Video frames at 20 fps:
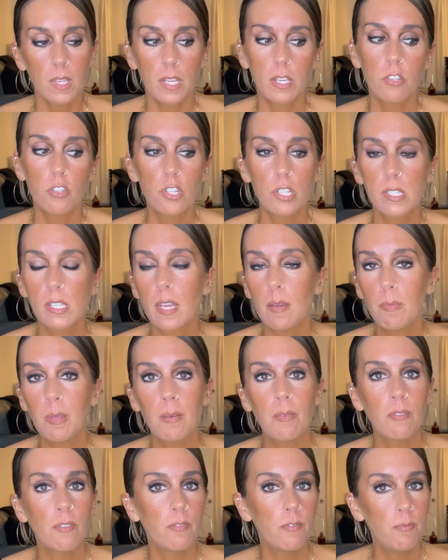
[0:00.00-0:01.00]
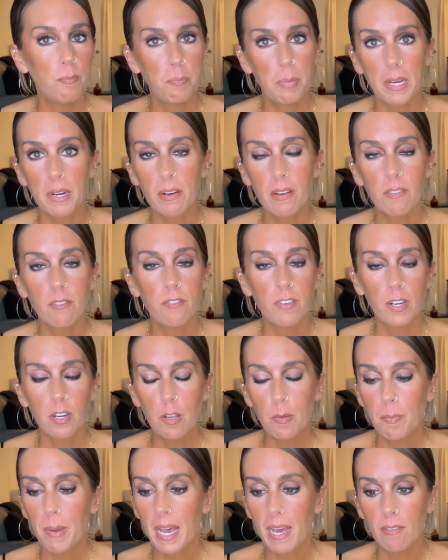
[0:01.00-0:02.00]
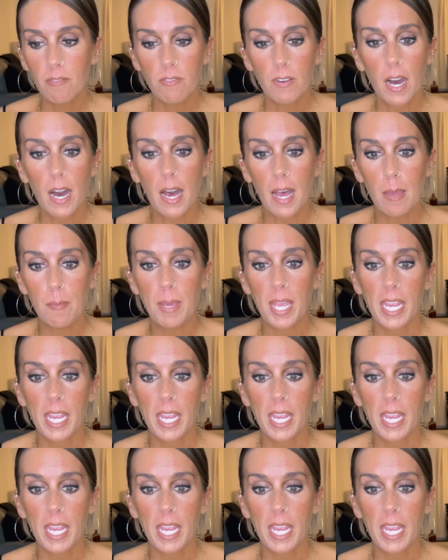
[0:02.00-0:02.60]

just gave me very, very bad vibe.